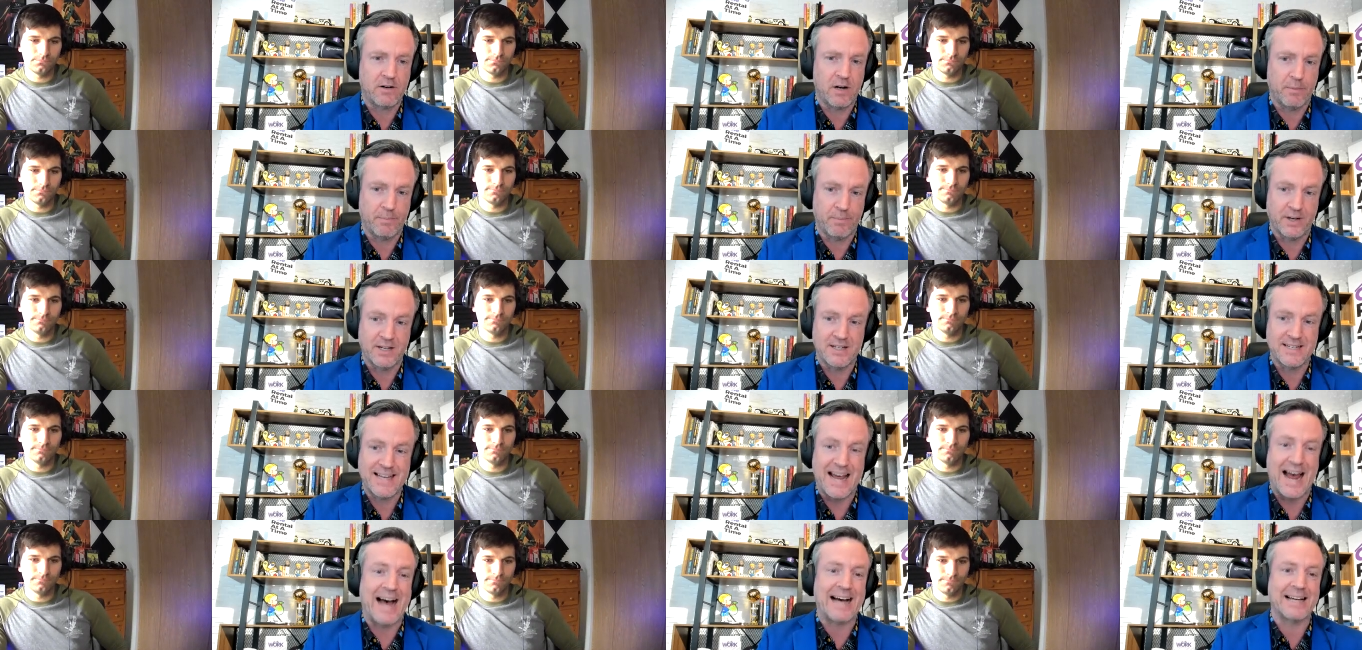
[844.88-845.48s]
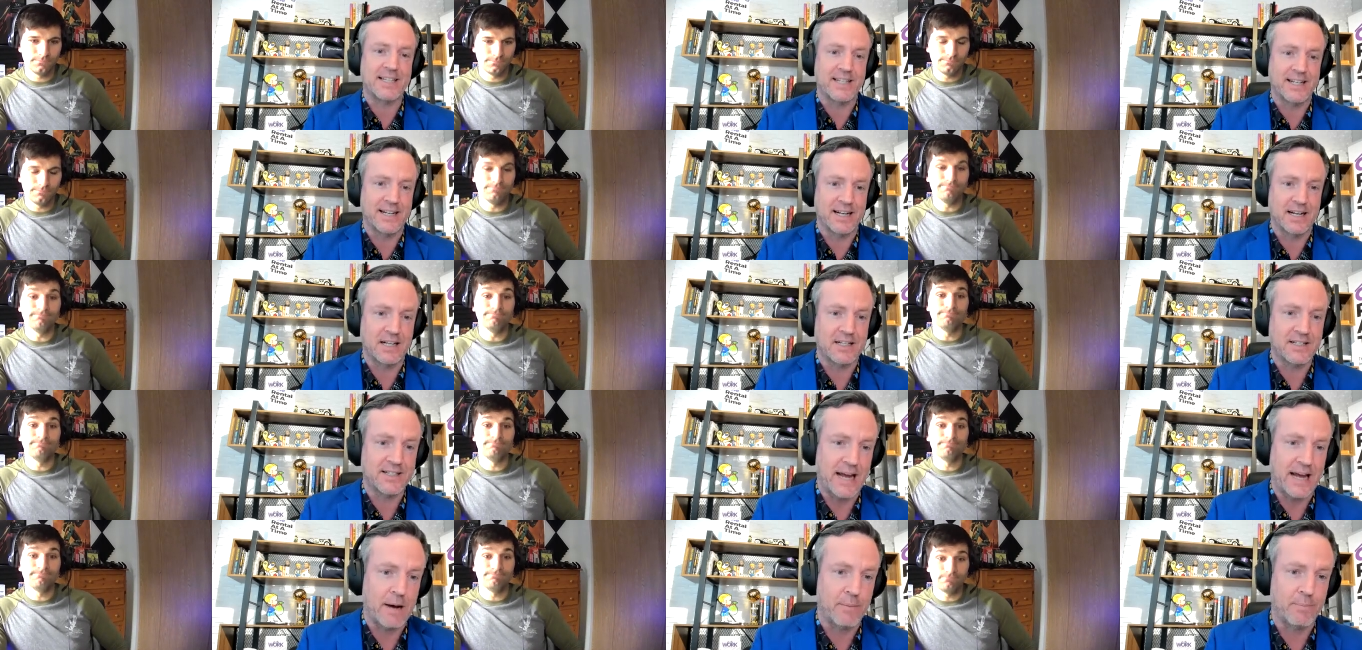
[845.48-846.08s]
Speaker 1: companies as an
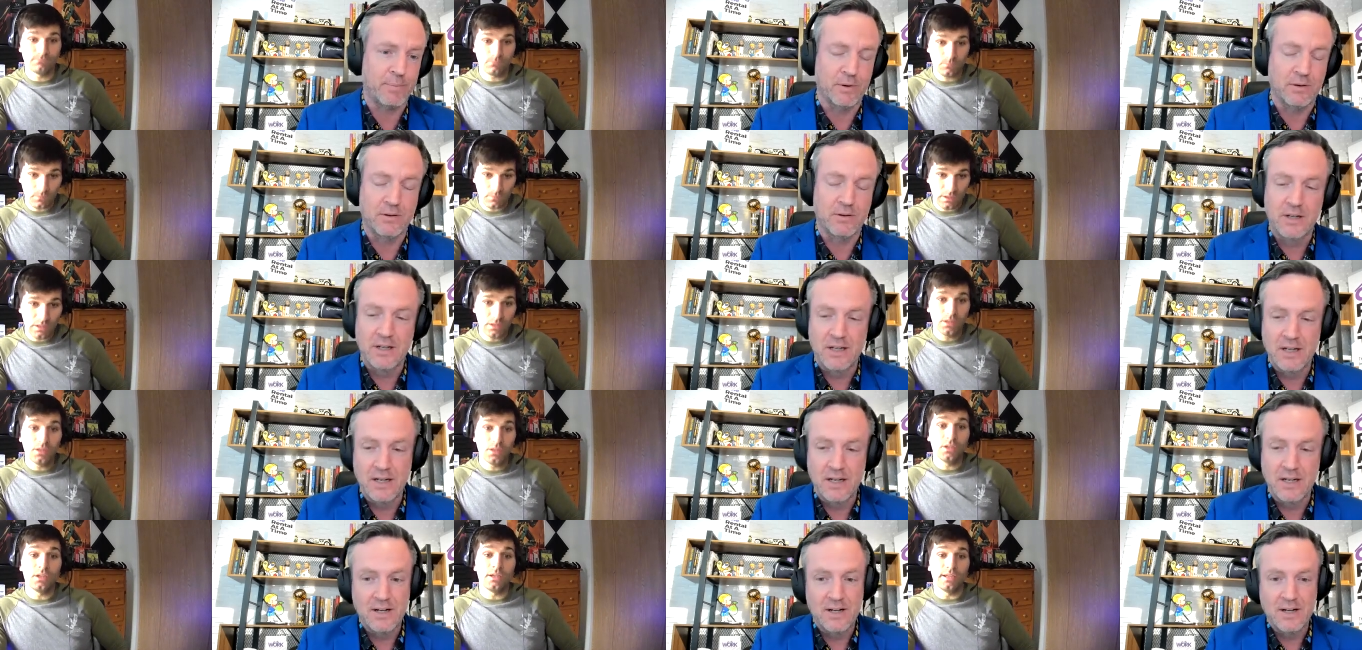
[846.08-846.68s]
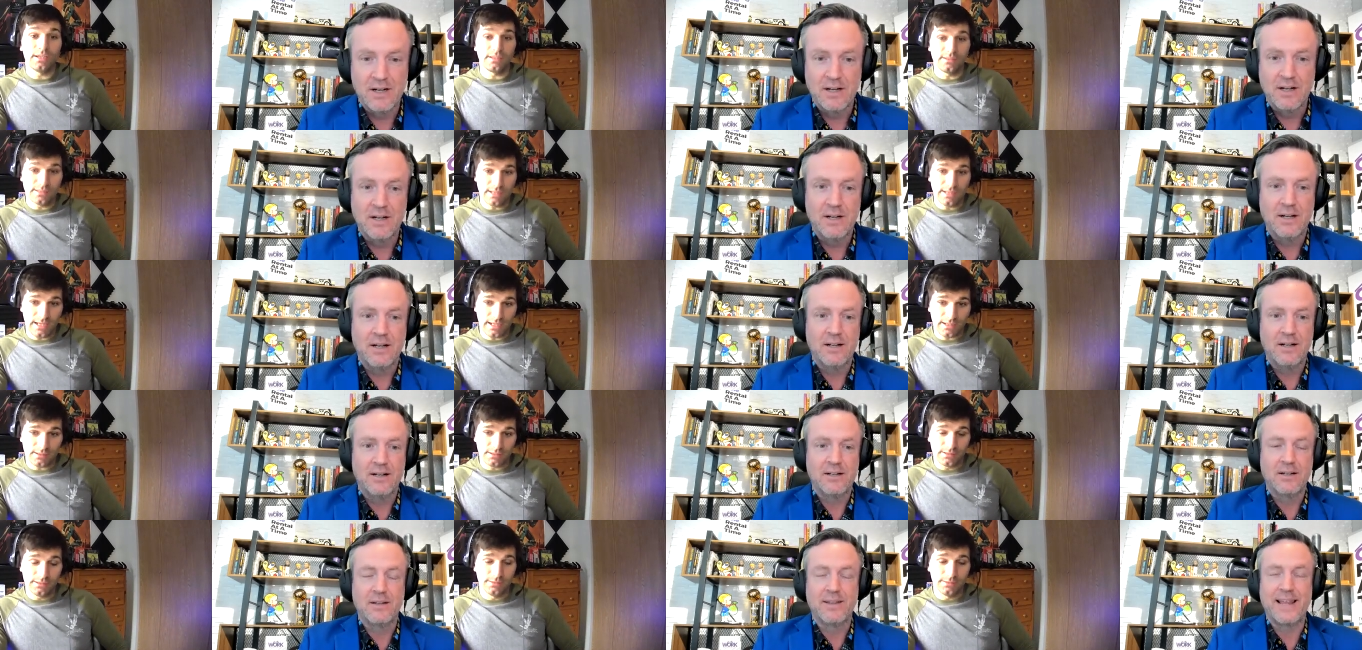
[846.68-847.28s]
example.
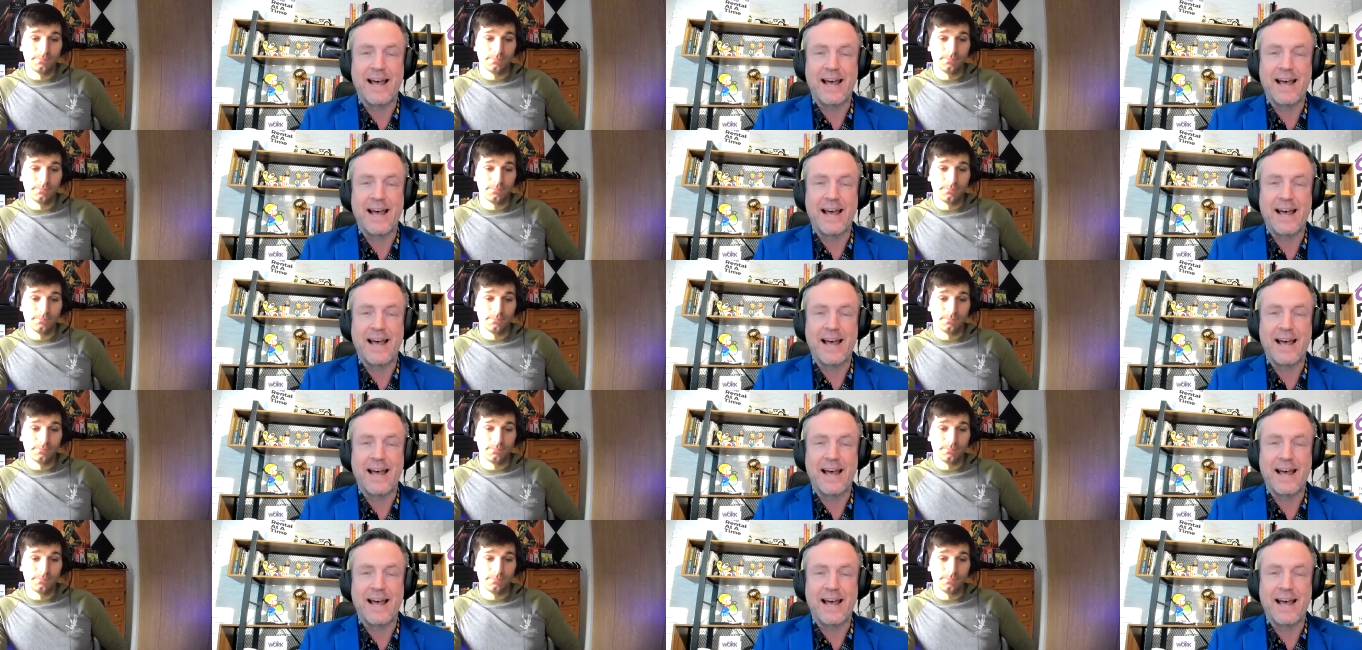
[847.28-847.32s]
Exactly.